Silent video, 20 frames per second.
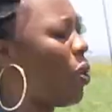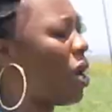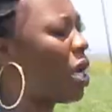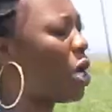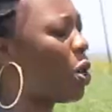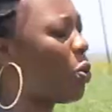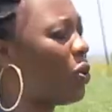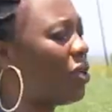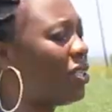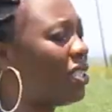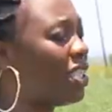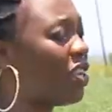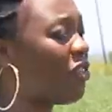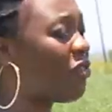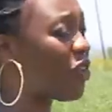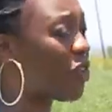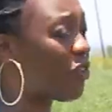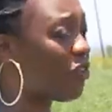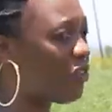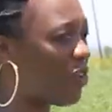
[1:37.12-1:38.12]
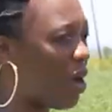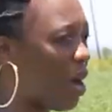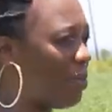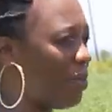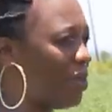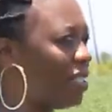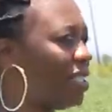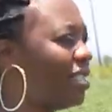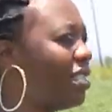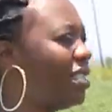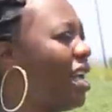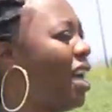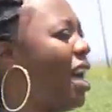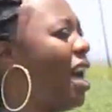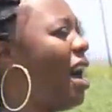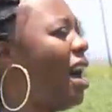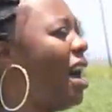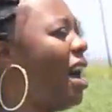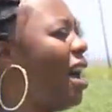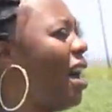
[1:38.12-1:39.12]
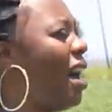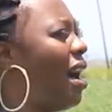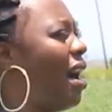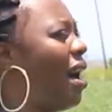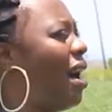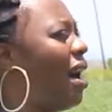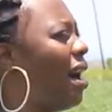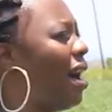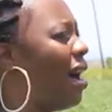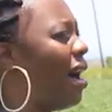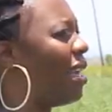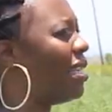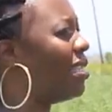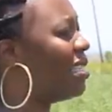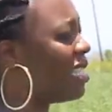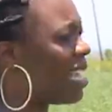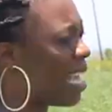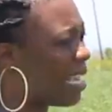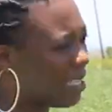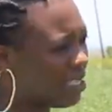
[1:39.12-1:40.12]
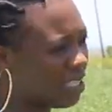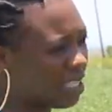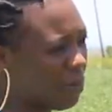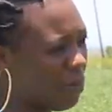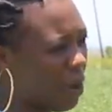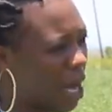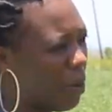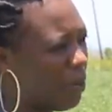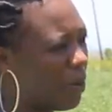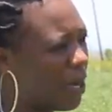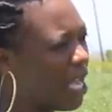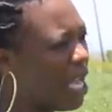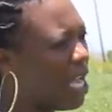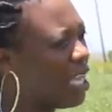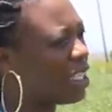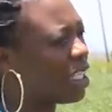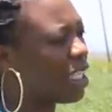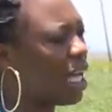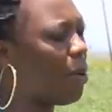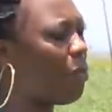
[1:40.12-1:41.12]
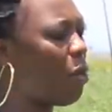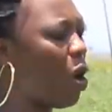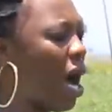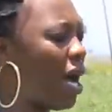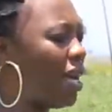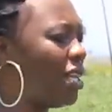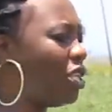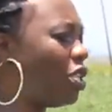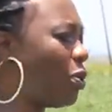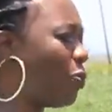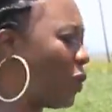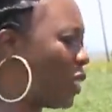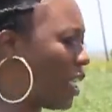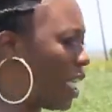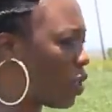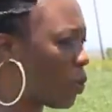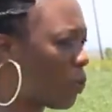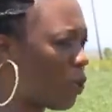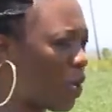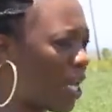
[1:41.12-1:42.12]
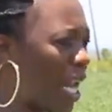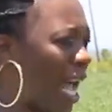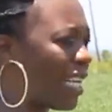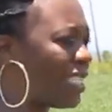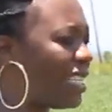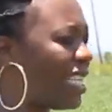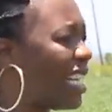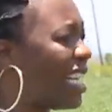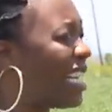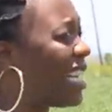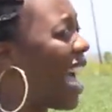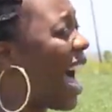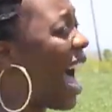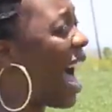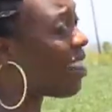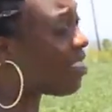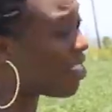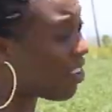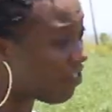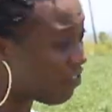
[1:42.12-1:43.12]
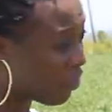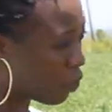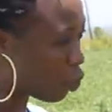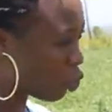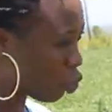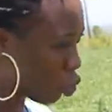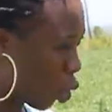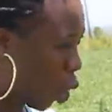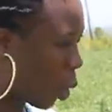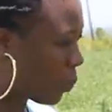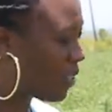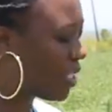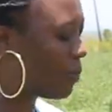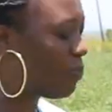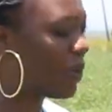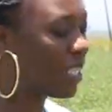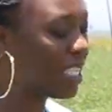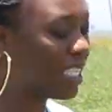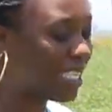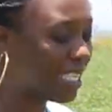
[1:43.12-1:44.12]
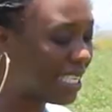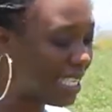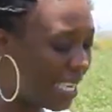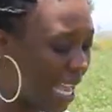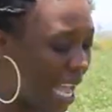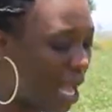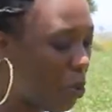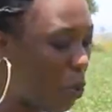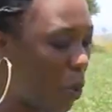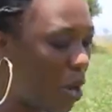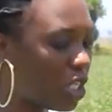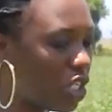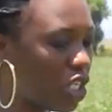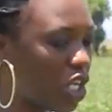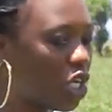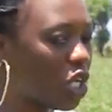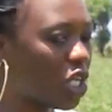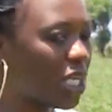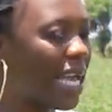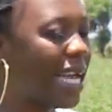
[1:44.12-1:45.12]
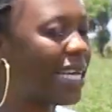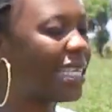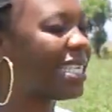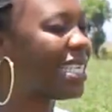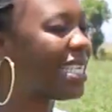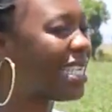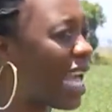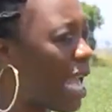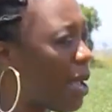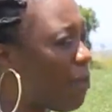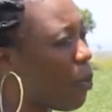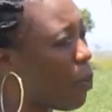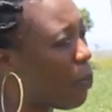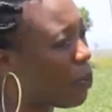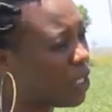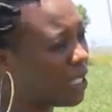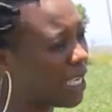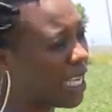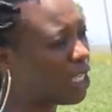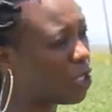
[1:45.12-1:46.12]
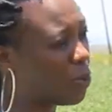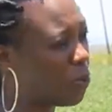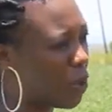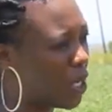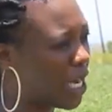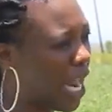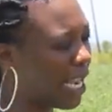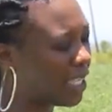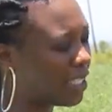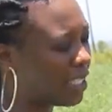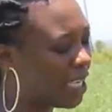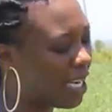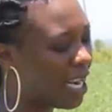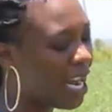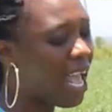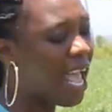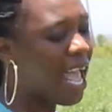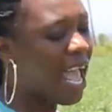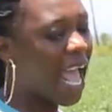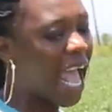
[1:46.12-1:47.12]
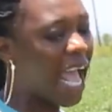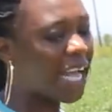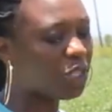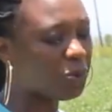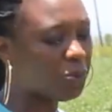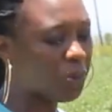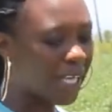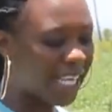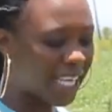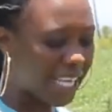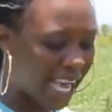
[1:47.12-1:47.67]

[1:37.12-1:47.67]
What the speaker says: working with different farmers here in Zimbabwe. Some are into potato production and other field crops, but today we want to look at table potato production. As we